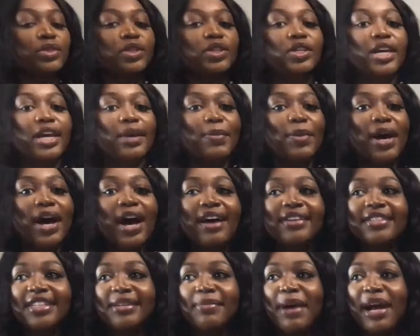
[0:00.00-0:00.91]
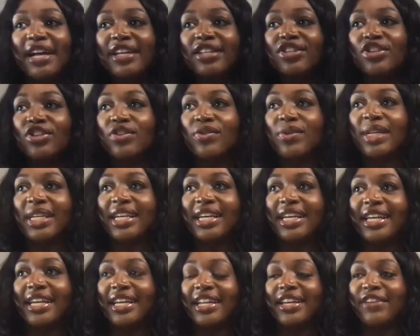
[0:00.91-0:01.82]
Okay, but how's everybody
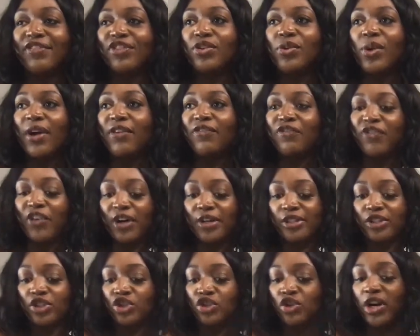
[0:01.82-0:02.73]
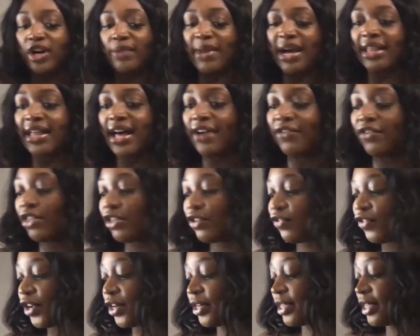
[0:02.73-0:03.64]
doing? If you are joining my live for the
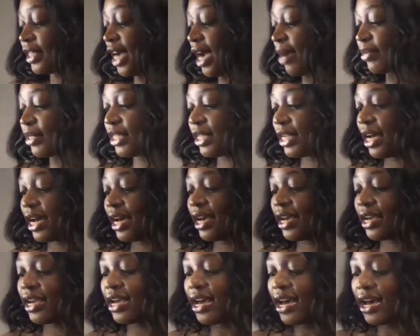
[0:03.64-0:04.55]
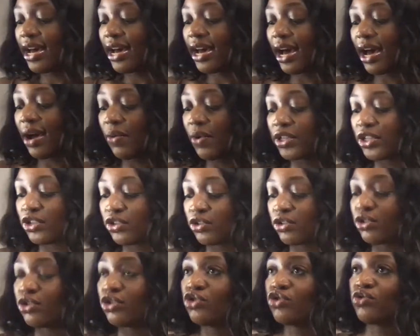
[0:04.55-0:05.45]
first time tonight, I want you
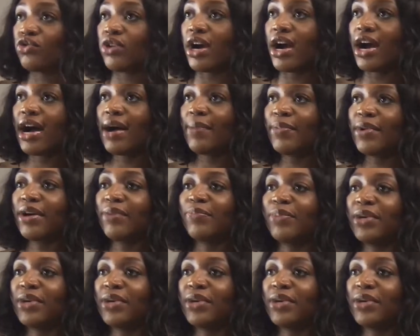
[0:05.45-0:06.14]
to drop a